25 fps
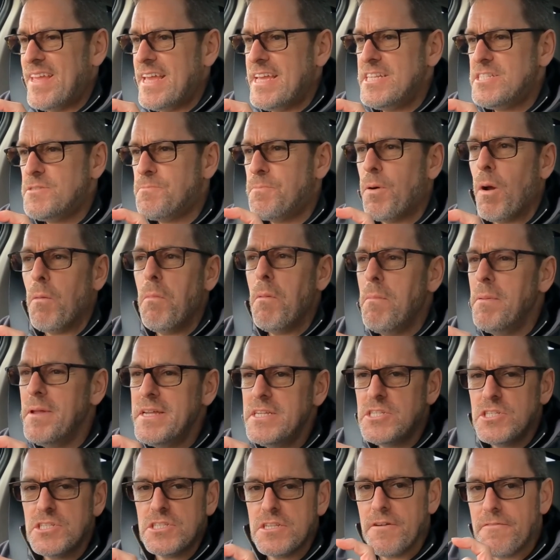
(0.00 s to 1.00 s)
it's
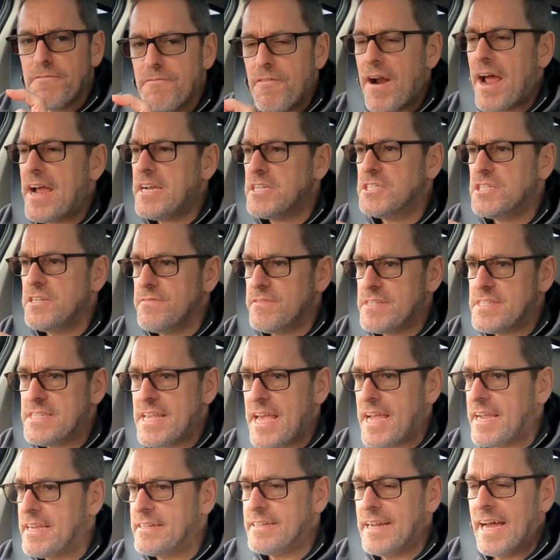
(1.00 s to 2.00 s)
probably just a fraction of a
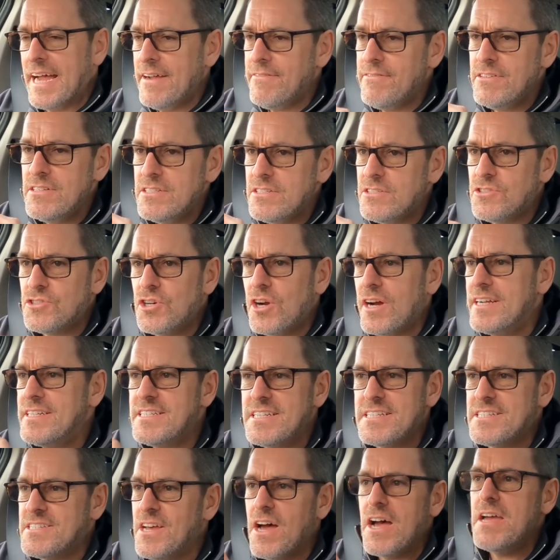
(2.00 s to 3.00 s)
second. I haven't tried
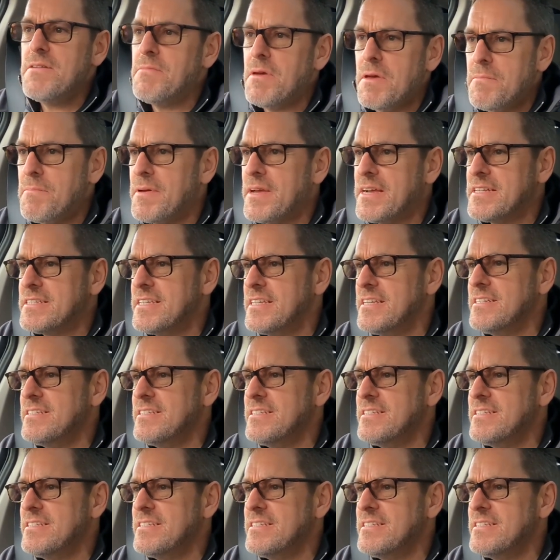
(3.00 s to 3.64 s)
to time it because it